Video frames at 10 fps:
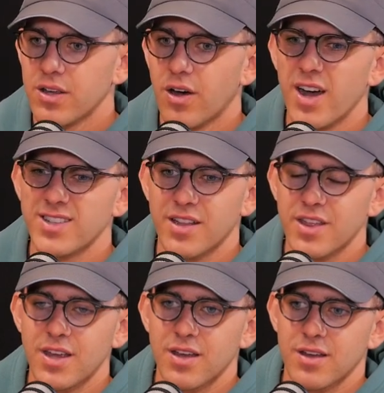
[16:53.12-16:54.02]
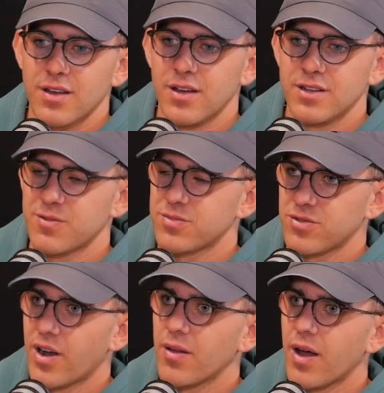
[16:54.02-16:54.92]
guys I think are just
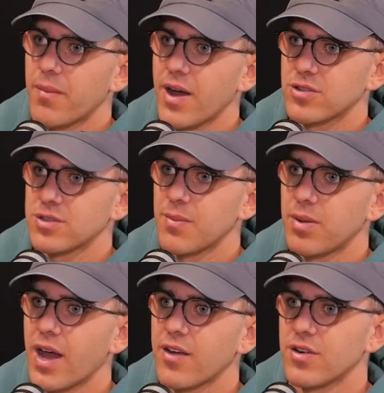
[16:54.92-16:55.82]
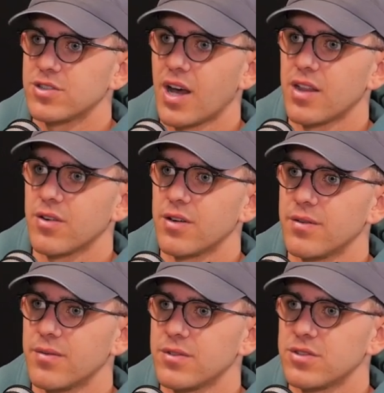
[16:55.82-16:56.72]
trying to like make sure they're playing for each other
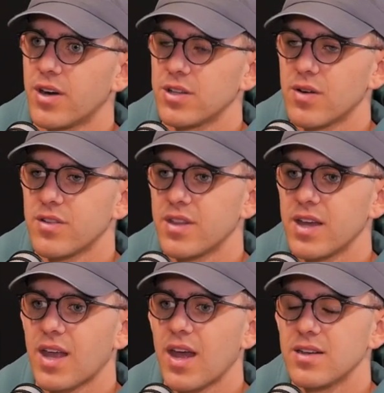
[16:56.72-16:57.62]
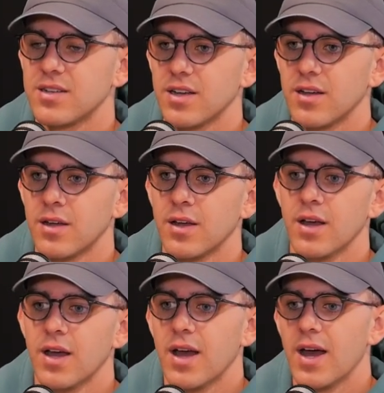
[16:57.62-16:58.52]
and trying to do everything they can to
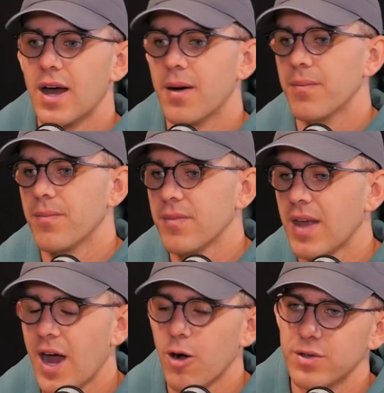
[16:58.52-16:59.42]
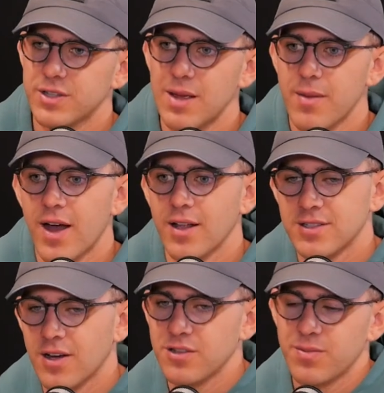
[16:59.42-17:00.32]
help the team
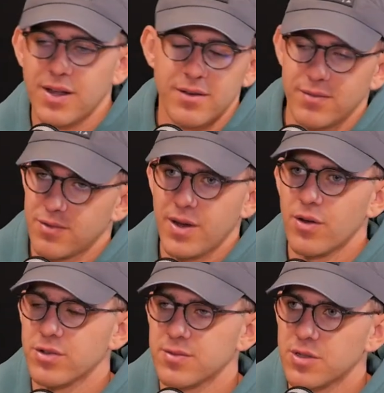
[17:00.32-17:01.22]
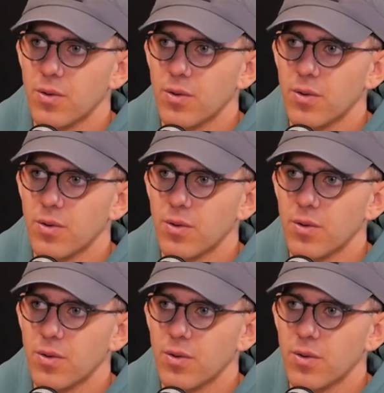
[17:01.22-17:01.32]
out. So it's been awesome